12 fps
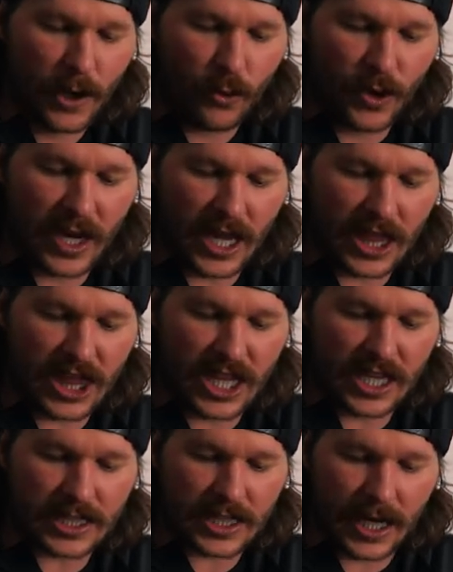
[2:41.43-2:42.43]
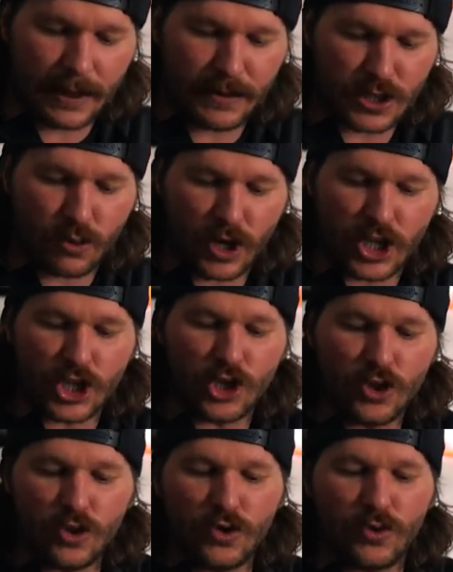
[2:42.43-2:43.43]
When a think time is where
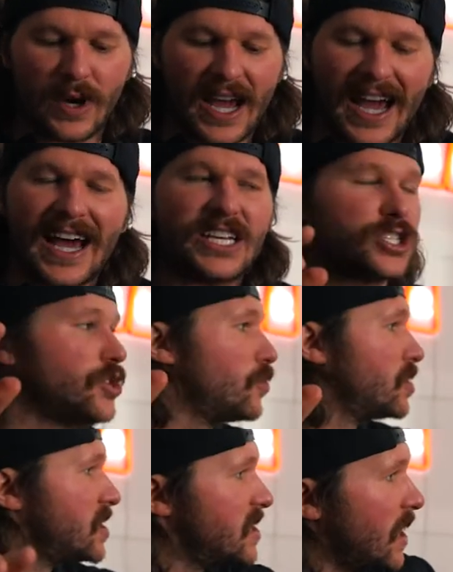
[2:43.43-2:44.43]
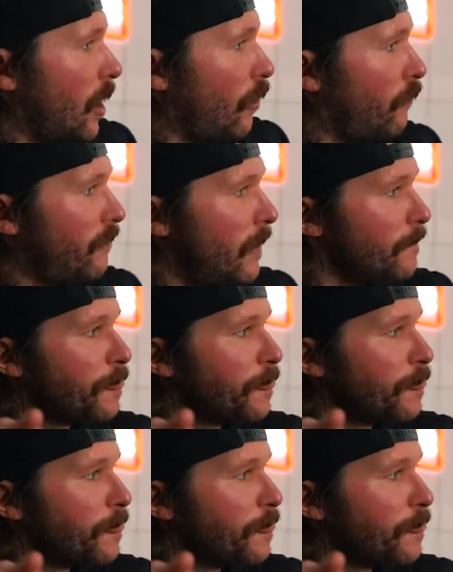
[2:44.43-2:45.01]
you ask yourself